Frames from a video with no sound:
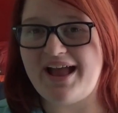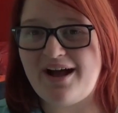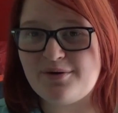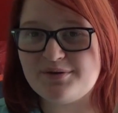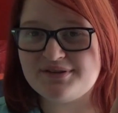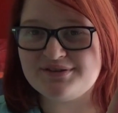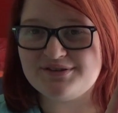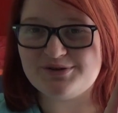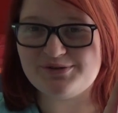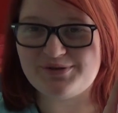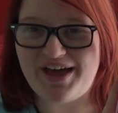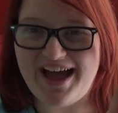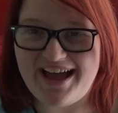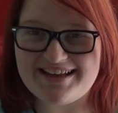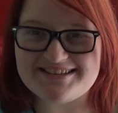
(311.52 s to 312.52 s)
hours until
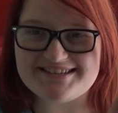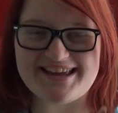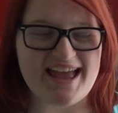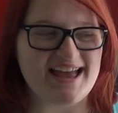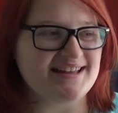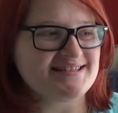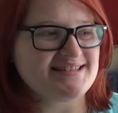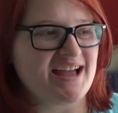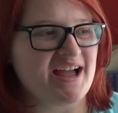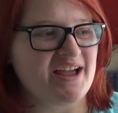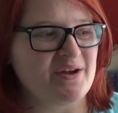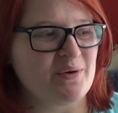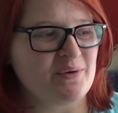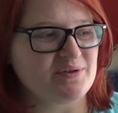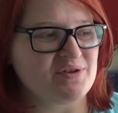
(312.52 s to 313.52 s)
that, and
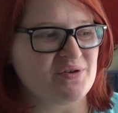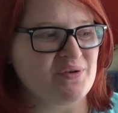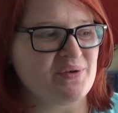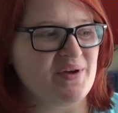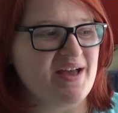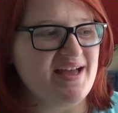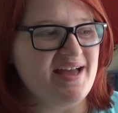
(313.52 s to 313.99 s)
I also